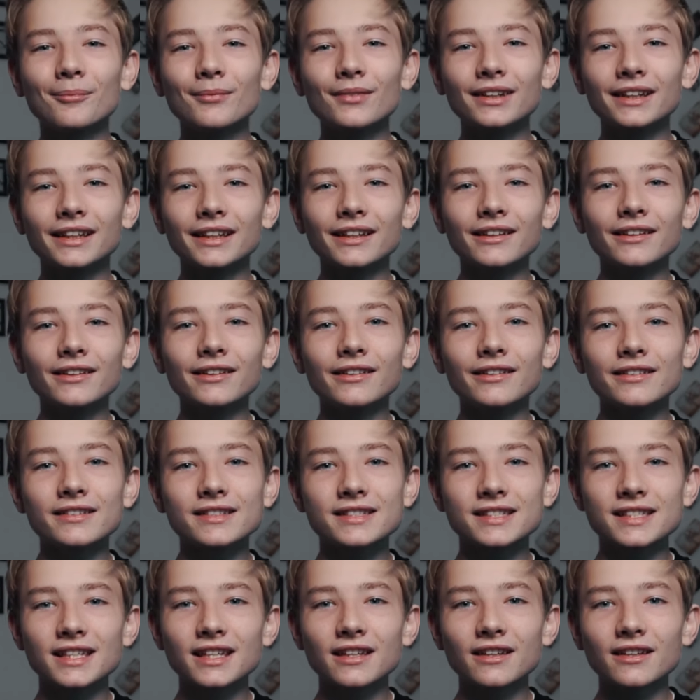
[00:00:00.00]
you
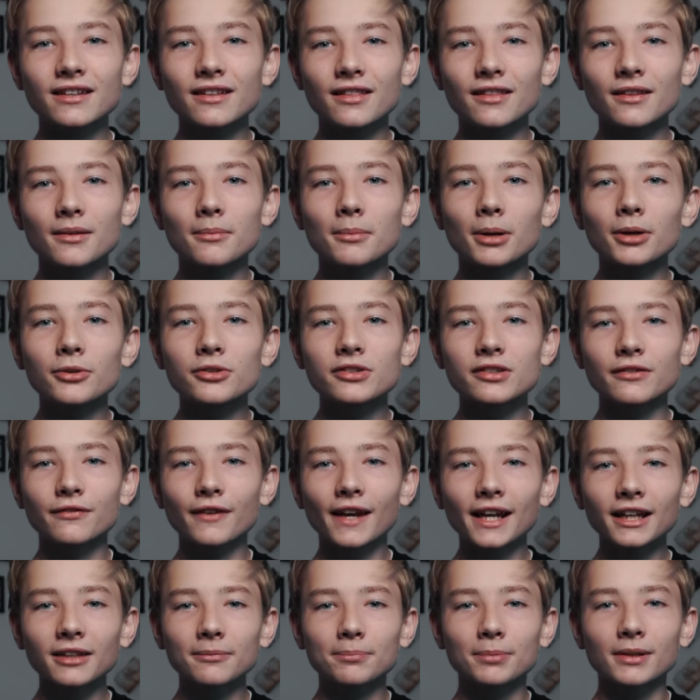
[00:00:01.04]
see the most
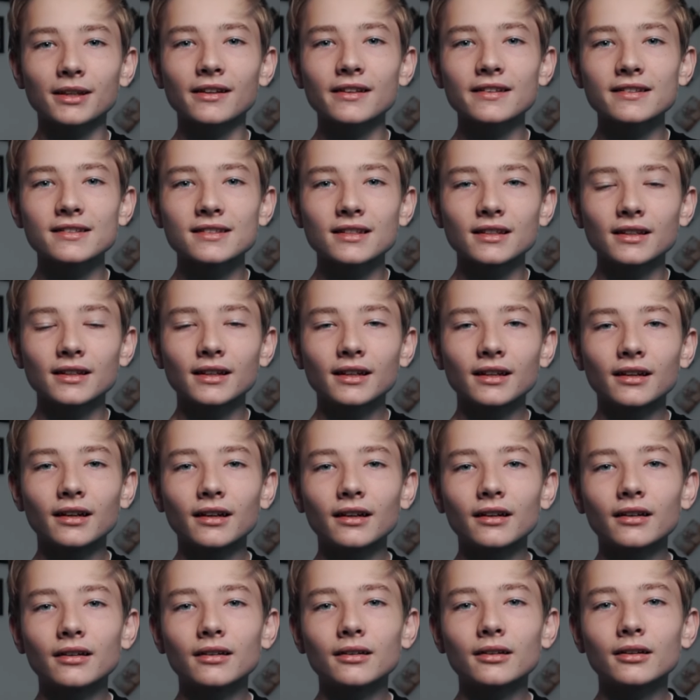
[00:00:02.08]
effect, because
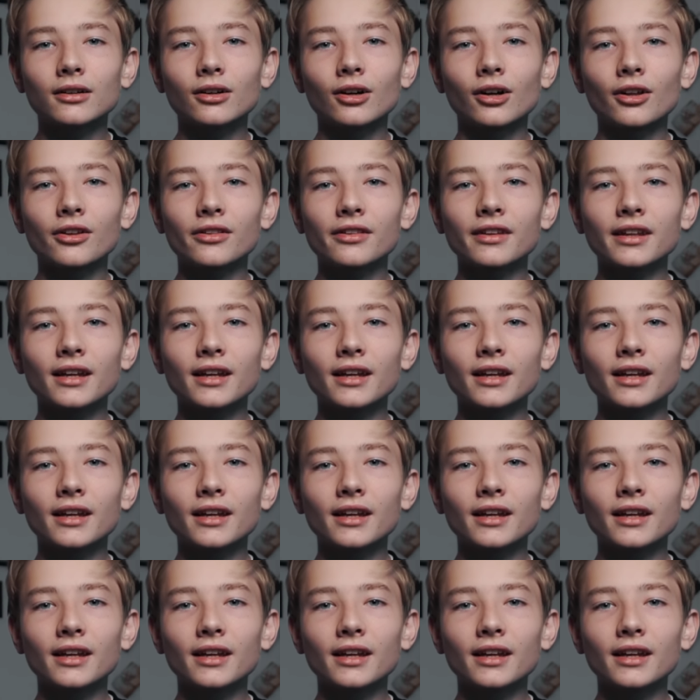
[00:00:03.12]
on the